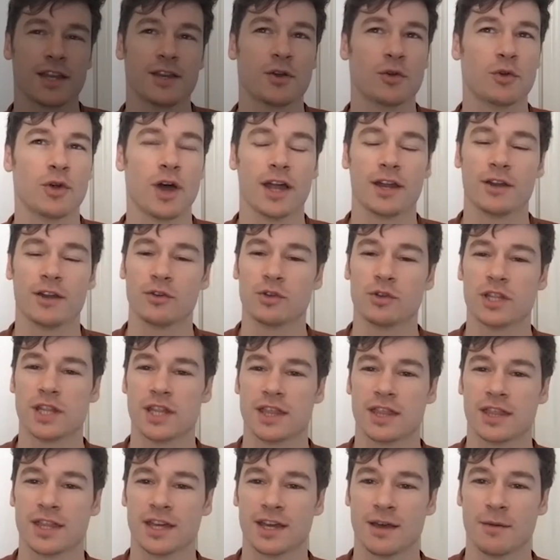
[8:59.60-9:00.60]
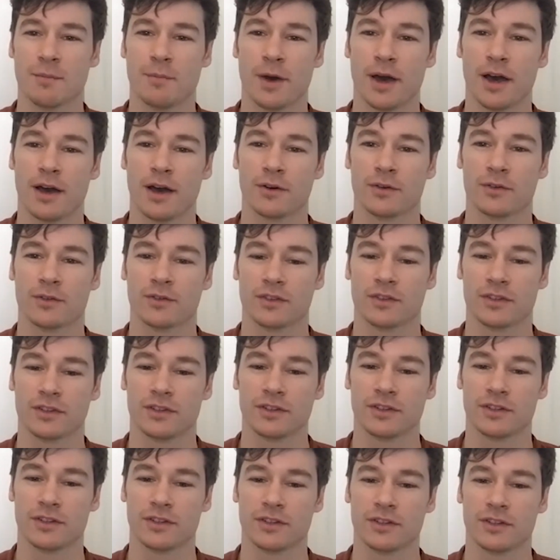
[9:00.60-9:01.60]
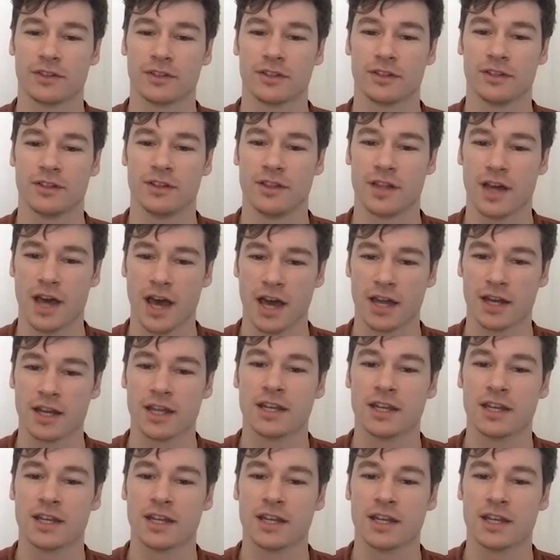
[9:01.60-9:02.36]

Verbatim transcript: don't really think about that